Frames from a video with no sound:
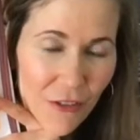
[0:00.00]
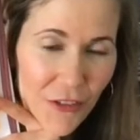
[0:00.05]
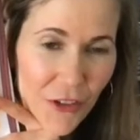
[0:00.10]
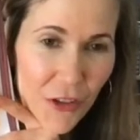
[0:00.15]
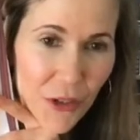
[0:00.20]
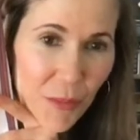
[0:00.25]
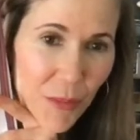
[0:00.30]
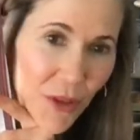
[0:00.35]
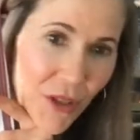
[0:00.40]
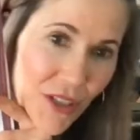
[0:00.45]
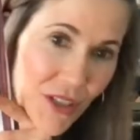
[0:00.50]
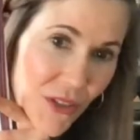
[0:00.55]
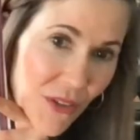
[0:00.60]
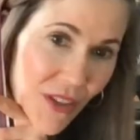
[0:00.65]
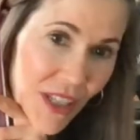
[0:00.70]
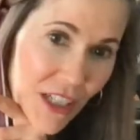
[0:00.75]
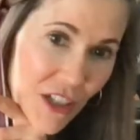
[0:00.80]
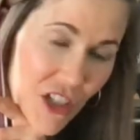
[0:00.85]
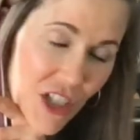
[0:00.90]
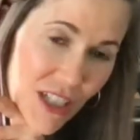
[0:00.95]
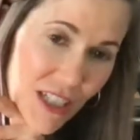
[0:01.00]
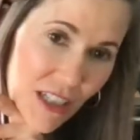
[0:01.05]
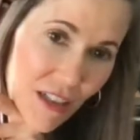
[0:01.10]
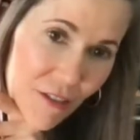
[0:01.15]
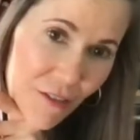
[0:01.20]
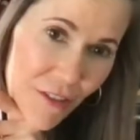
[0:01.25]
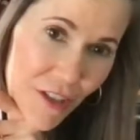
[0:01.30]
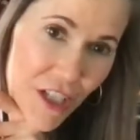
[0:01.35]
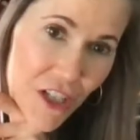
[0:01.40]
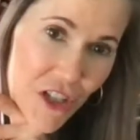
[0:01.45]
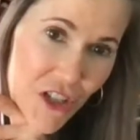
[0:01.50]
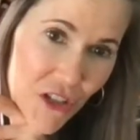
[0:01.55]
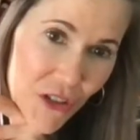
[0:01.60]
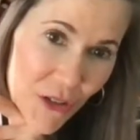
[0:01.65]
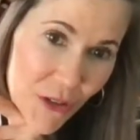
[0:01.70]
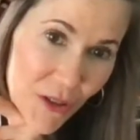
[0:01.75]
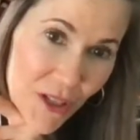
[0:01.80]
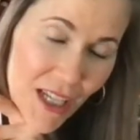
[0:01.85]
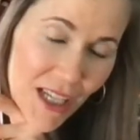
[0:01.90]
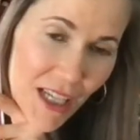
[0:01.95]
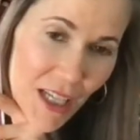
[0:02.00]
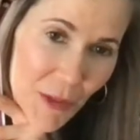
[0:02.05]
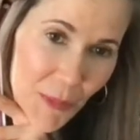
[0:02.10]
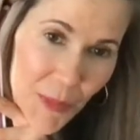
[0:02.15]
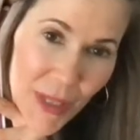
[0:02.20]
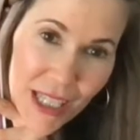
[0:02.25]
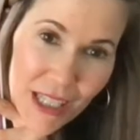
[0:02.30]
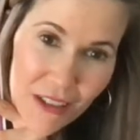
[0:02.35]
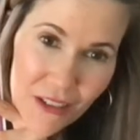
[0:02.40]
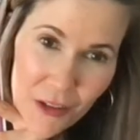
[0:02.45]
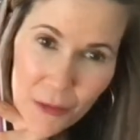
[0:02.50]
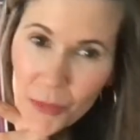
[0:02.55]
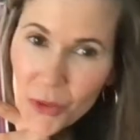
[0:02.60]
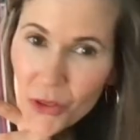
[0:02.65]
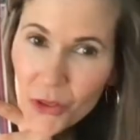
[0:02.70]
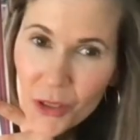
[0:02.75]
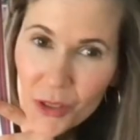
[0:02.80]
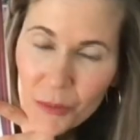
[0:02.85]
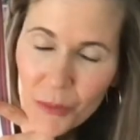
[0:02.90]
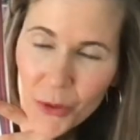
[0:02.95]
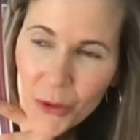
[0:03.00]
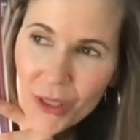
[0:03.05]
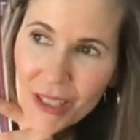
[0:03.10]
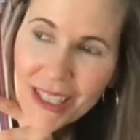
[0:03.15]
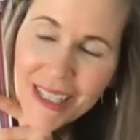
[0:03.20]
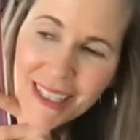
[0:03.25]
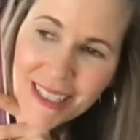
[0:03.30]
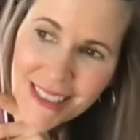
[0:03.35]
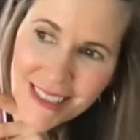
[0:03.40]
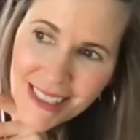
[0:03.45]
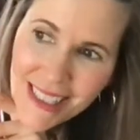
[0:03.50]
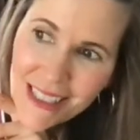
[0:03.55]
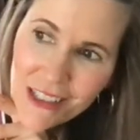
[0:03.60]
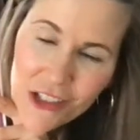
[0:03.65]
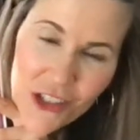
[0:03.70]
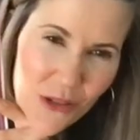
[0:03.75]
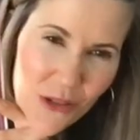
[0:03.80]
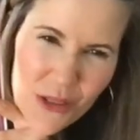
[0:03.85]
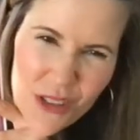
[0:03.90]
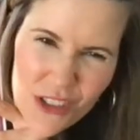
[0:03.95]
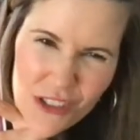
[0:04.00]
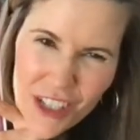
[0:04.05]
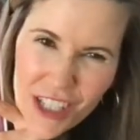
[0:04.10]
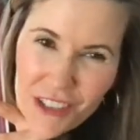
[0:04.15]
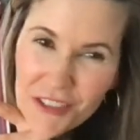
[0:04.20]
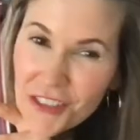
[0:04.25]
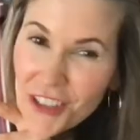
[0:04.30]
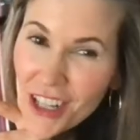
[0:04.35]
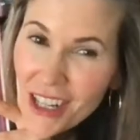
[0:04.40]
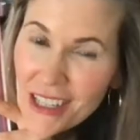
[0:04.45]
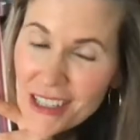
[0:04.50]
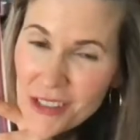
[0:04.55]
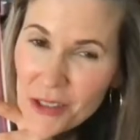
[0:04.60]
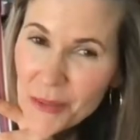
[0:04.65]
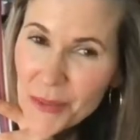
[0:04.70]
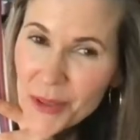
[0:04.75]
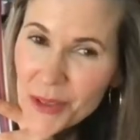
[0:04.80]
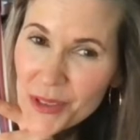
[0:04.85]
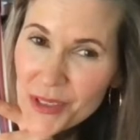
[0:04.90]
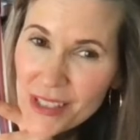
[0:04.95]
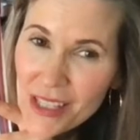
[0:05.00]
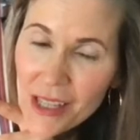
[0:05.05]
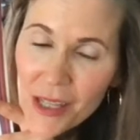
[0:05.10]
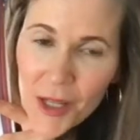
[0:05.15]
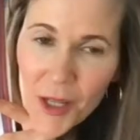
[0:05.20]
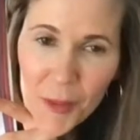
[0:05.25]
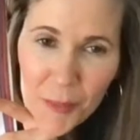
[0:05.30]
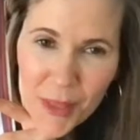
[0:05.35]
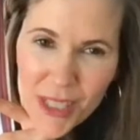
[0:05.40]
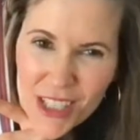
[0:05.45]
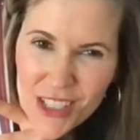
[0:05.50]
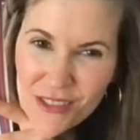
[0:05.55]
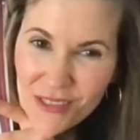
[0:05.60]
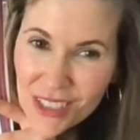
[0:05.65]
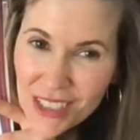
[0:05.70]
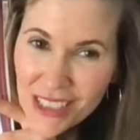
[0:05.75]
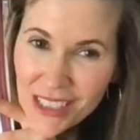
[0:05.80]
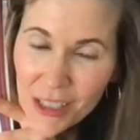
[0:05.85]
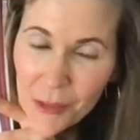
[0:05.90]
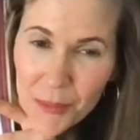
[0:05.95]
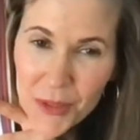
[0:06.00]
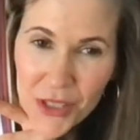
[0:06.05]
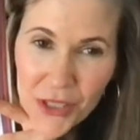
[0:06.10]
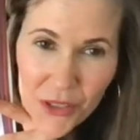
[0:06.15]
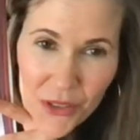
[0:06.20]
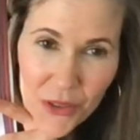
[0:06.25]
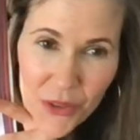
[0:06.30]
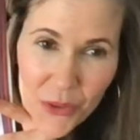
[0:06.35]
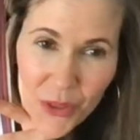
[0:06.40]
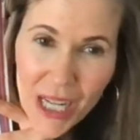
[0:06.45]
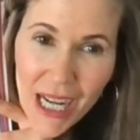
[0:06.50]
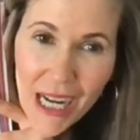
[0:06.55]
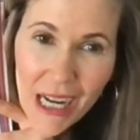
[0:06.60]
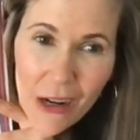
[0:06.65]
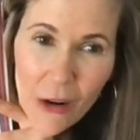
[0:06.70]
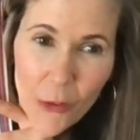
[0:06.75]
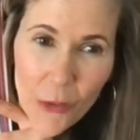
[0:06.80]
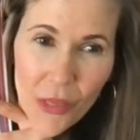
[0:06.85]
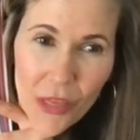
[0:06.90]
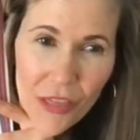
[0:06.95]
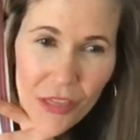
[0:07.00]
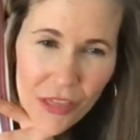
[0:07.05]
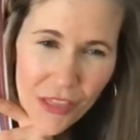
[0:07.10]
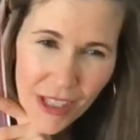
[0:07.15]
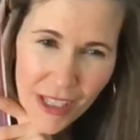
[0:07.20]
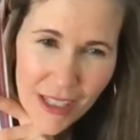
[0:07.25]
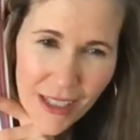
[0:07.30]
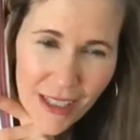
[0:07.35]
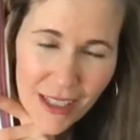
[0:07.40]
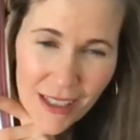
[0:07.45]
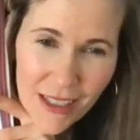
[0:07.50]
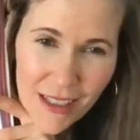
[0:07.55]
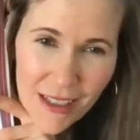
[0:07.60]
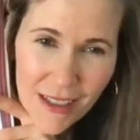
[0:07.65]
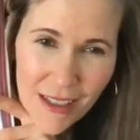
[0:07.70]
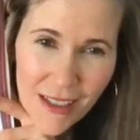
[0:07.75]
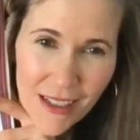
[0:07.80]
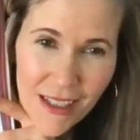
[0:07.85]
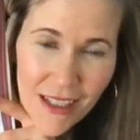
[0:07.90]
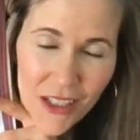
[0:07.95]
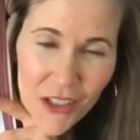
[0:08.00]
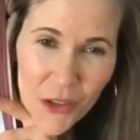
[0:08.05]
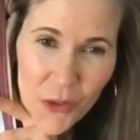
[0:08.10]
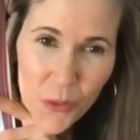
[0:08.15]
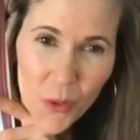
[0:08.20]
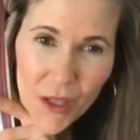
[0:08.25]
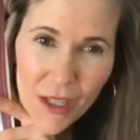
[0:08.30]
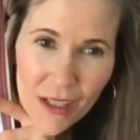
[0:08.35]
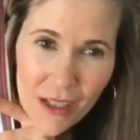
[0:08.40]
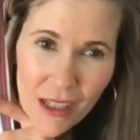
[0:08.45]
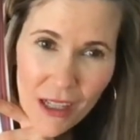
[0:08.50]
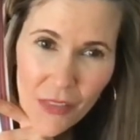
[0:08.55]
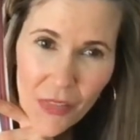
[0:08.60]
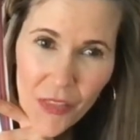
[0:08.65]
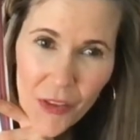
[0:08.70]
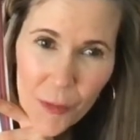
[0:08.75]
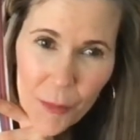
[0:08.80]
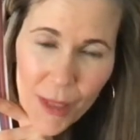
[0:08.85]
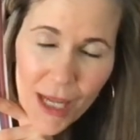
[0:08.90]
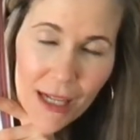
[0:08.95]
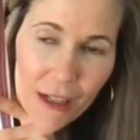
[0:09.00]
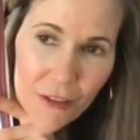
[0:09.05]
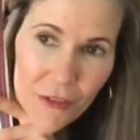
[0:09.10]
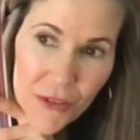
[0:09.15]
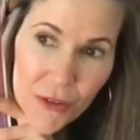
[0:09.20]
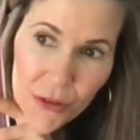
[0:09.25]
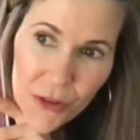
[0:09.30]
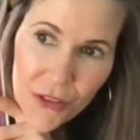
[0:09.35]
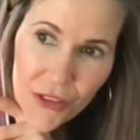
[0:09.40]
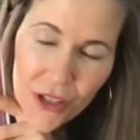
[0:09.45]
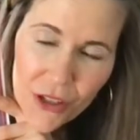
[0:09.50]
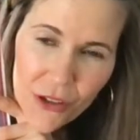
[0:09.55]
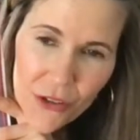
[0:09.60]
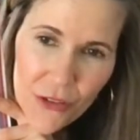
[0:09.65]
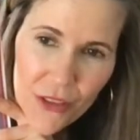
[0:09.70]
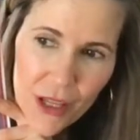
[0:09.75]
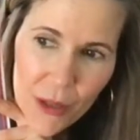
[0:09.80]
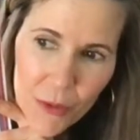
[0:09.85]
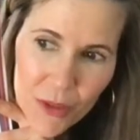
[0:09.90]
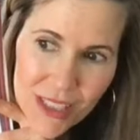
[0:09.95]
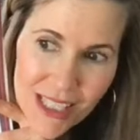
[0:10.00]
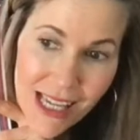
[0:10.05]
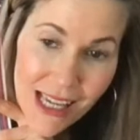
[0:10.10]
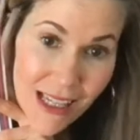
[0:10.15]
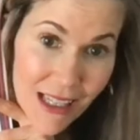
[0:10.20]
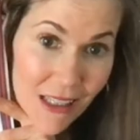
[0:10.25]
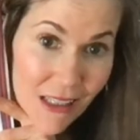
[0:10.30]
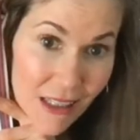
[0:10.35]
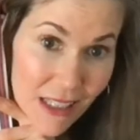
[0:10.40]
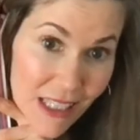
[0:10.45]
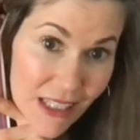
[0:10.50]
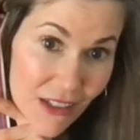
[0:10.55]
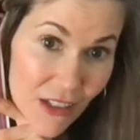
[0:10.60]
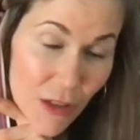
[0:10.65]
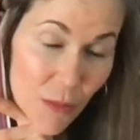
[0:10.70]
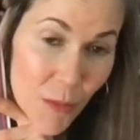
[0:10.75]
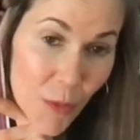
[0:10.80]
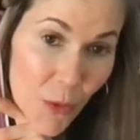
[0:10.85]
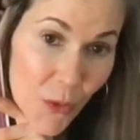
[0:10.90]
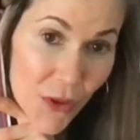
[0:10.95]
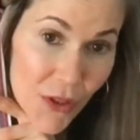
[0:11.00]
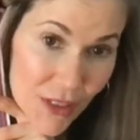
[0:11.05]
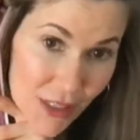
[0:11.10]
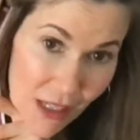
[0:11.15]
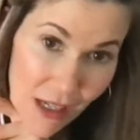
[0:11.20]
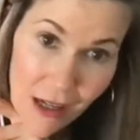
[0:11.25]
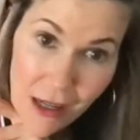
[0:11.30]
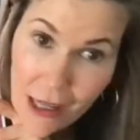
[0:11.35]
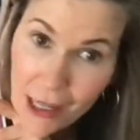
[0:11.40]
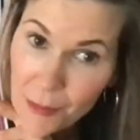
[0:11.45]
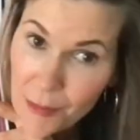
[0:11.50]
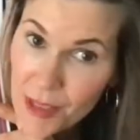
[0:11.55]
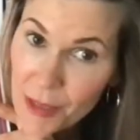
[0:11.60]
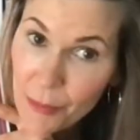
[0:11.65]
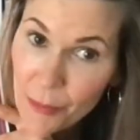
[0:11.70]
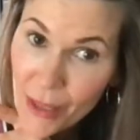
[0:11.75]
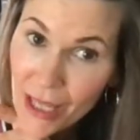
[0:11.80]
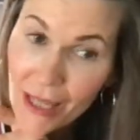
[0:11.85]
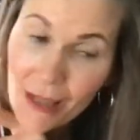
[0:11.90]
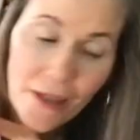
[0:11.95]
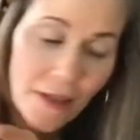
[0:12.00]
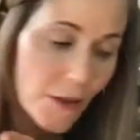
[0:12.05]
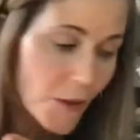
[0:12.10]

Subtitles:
for the book. So then she did a reshoot, making them look more like, say, shoestring fries almost. But it's really up to you how thick you want to cut them. And if they're thicker, they will take a little more time to bake,